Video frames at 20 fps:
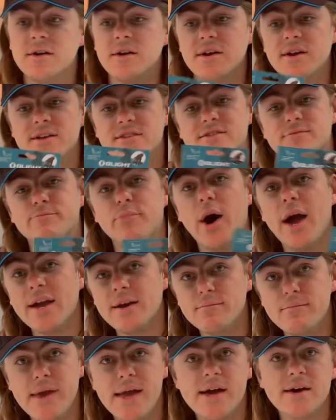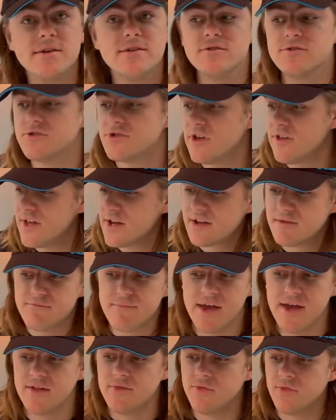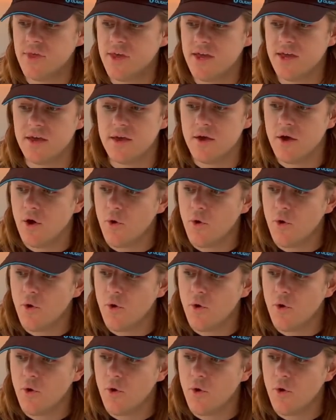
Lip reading: It's a bike mount, so that I can mount the